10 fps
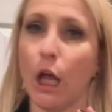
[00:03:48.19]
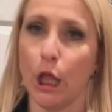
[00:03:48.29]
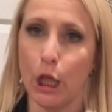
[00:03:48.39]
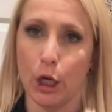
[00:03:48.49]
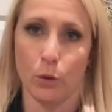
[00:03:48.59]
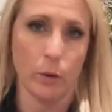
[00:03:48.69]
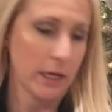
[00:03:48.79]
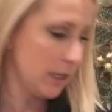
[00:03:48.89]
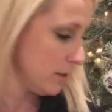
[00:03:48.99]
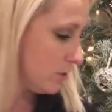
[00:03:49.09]
long
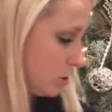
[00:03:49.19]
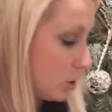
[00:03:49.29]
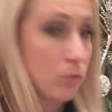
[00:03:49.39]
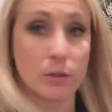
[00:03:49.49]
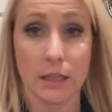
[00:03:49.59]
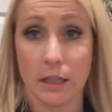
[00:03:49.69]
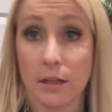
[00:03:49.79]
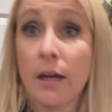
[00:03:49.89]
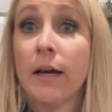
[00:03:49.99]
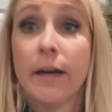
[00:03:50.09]
way. So you don't
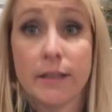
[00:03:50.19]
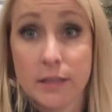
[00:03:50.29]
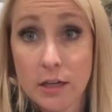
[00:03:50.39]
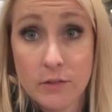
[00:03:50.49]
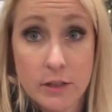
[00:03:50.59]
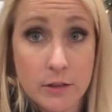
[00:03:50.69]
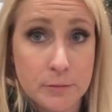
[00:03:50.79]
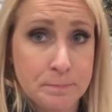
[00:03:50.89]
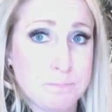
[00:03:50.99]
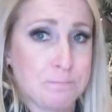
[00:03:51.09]
need a ton of it in
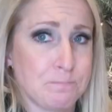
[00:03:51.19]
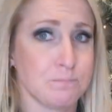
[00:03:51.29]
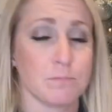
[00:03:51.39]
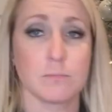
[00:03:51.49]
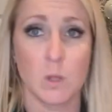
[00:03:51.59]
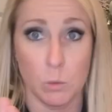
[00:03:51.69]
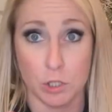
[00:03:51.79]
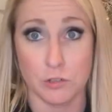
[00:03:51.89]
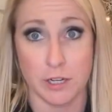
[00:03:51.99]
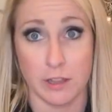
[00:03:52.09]
there. We're
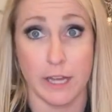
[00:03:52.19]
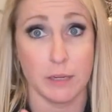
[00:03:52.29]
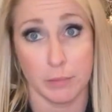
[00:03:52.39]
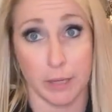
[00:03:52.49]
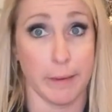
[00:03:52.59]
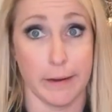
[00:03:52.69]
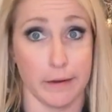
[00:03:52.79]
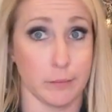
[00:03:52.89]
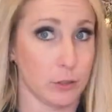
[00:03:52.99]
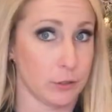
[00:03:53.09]
going to try the lighting, but I might
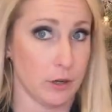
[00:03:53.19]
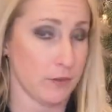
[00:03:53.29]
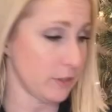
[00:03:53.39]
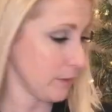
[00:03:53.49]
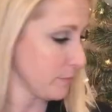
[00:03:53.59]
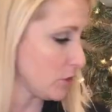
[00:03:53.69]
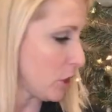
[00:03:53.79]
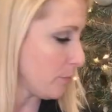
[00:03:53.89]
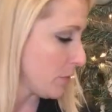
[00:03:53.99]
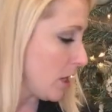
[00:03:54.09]
end up turning it off again.
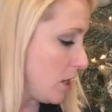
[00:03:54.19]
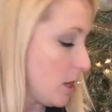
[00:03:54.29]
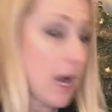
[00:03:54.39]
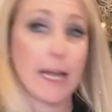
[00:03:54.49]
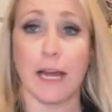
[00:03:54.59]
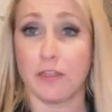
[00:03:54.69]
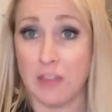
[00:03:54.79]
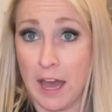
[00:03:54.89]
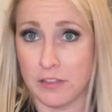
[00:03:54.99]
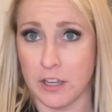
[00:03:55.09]
So I got
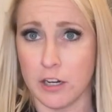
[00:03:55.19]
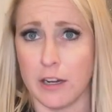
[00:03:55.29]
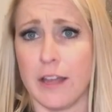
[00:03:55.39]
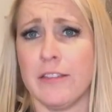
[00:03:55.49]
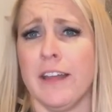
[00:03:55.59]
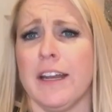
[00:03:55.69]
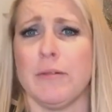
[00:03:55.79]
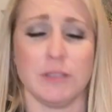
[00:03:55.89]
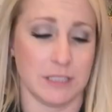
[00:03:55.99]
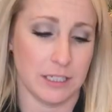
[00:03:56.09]
that there. And then I
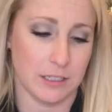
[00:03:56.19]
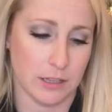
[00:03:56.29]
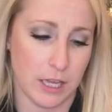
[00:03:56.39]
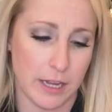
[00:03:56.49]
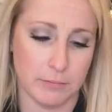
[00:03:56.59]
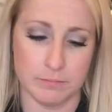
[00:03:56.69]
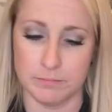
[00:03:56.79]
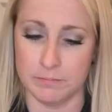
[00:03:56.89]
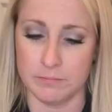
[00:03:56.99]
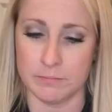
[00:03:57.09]
was standing in line.
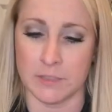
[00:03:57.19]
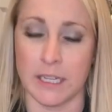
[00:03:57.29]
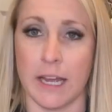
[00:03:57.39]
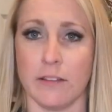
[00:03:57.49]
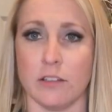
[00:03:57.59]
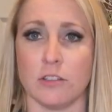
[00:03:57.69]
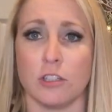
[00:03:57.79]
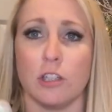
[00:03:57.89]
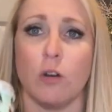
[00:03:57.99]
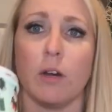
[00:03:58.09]
And they had these
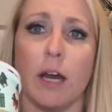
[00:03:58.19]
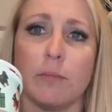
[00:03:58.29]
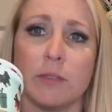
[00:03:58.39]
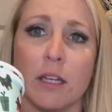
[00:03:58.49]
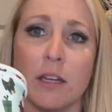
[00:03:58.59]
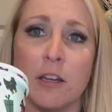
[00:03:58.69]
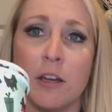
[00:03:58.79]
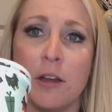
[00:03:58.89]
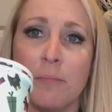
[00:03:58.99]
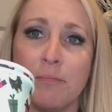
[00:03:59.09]
to-go cups.
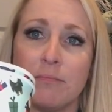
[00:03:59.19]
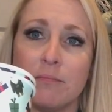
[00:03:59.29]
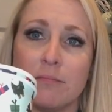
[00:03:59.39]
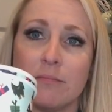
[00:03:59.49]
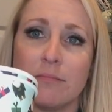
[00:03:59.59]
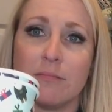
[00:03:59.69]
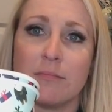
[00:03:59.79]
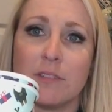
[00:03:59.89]
It